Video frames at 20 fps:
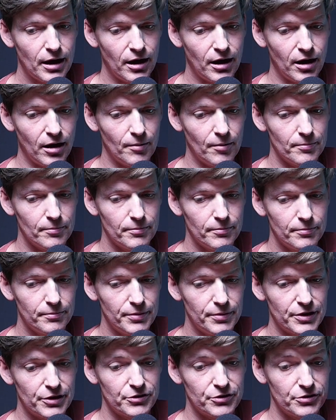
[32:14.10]
Um,
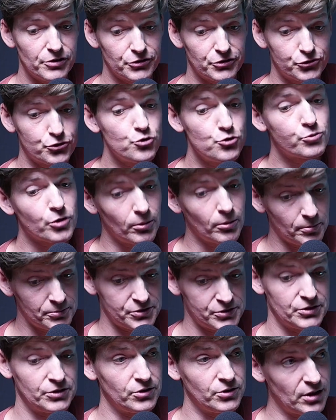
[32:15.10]
but there's two
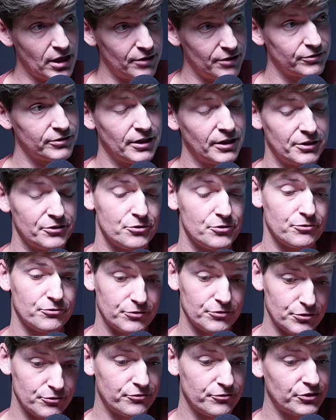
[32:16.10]
problems in your life, Glen. You've
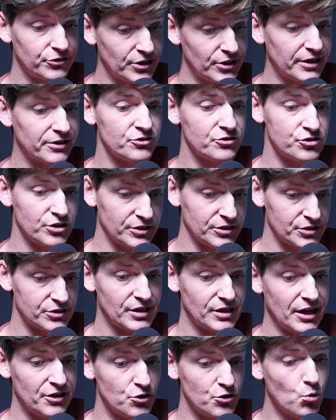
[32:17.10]
you've forsaken Jesus,
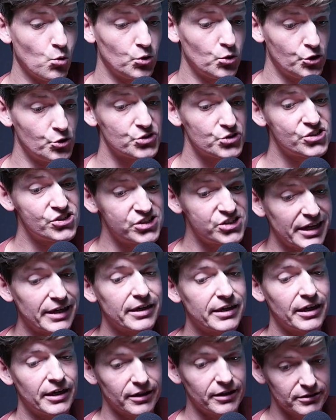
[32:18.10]
and you're you're
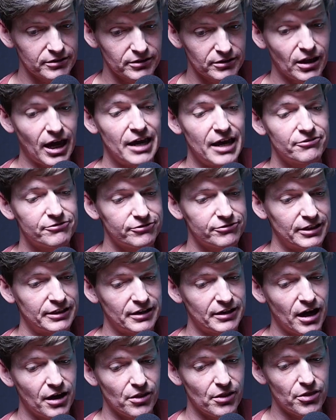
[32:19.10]
seeking life in
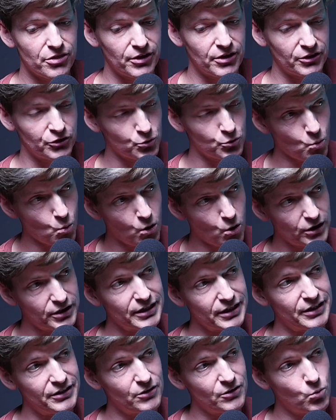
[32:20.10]
other things. What
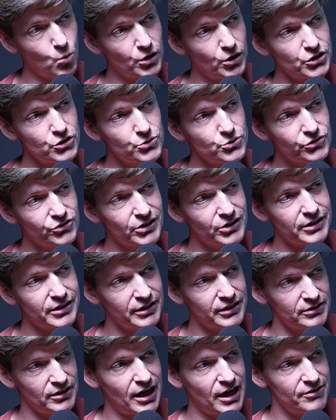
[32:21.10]
I- what are you
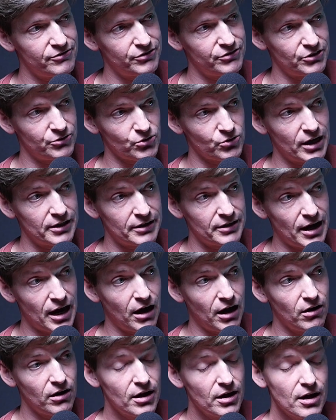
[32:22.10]
seeking life in right now?
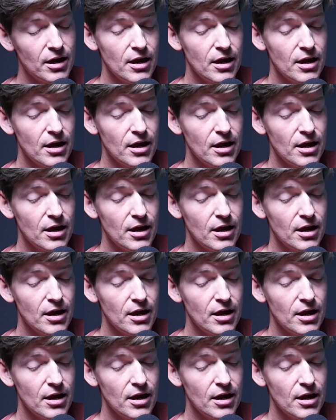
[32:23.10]
Yeah.